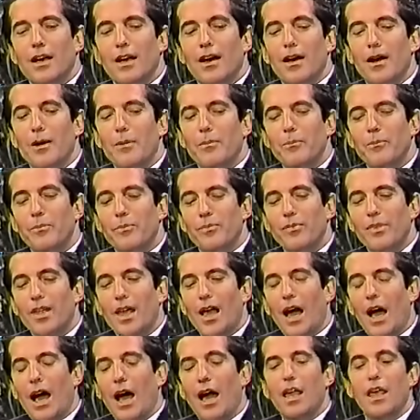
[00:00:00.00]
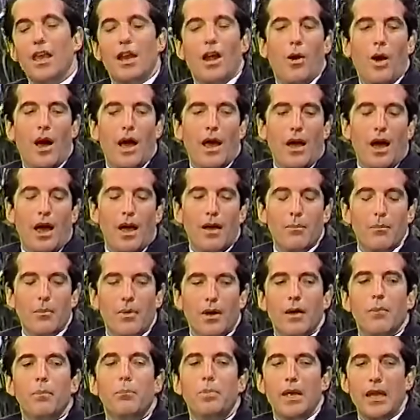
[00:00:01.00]
Um, you know, I, am
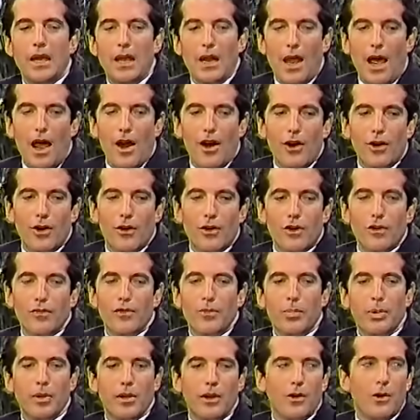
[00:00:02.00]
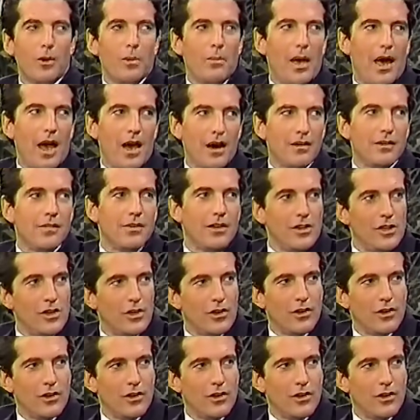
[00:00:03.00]
being an editor of a political magazine.